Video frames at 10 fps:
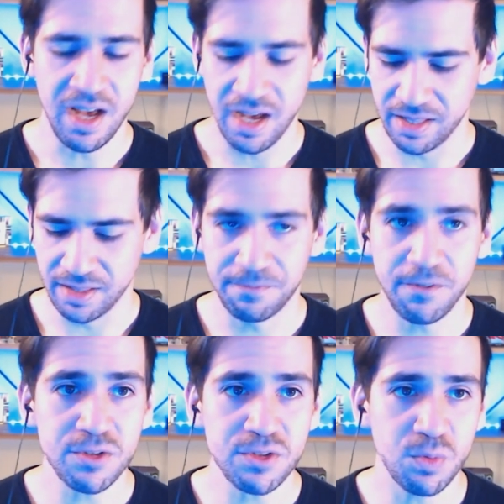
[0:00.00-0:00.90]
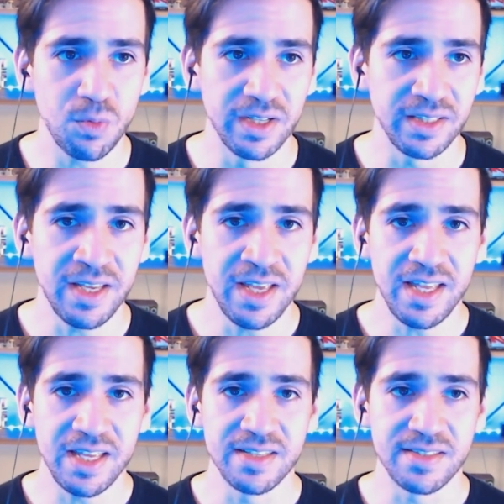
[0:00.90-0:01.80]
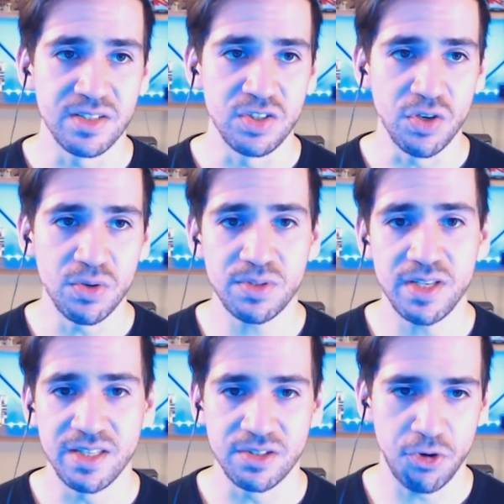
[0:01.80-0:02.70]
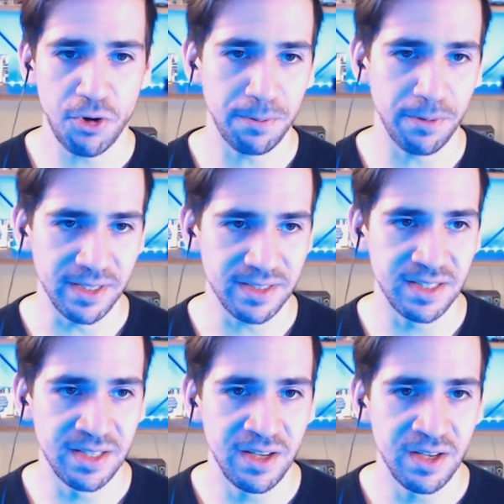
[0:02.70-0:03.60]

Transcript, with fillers: Uh, the first one is use interpret.